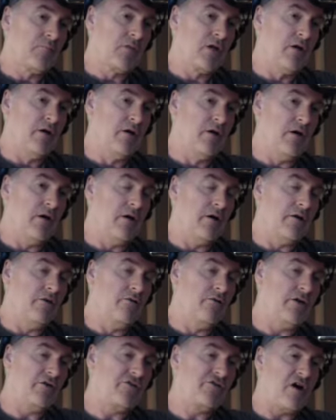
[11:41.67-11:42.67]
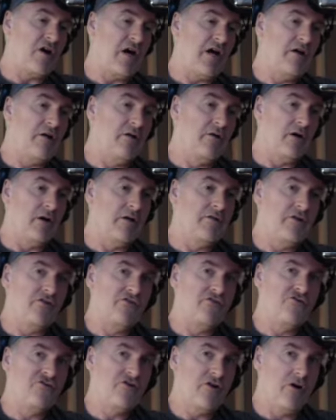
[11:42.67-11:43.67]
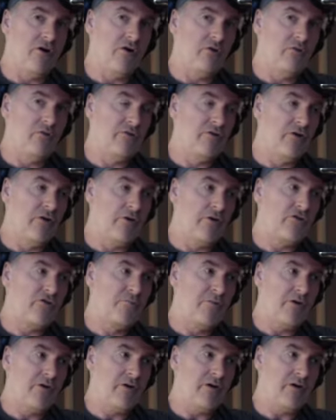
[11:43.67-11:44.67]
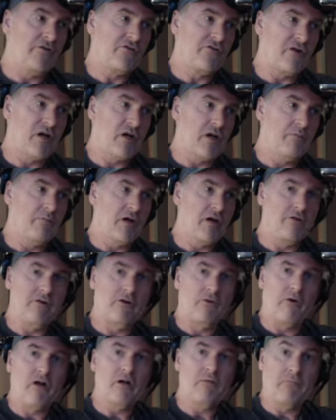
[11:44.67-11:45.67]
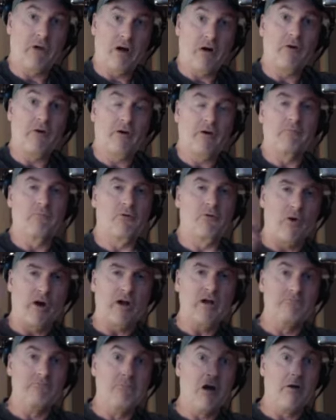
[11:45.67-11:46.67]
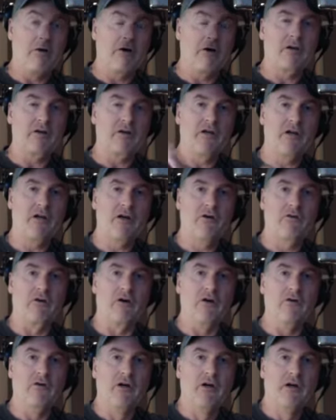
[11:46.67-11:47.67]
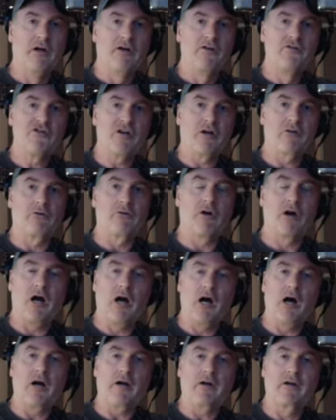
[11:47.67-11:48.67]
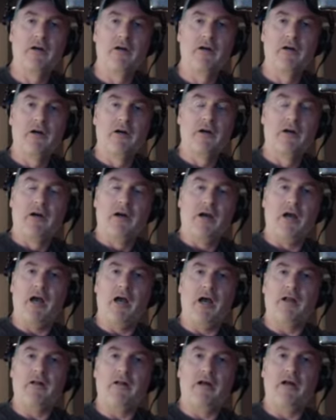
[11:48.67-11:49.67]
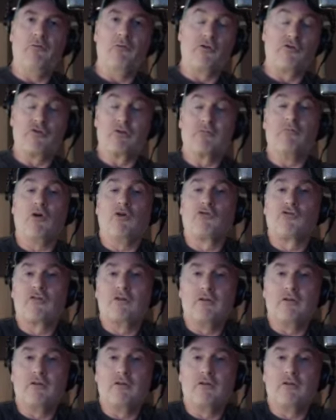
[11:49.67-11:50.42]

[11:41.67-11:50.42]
who gets hired on this show with no experience, and I'm now the great American hero, General Hawk. Mm-hmm. And it was the most,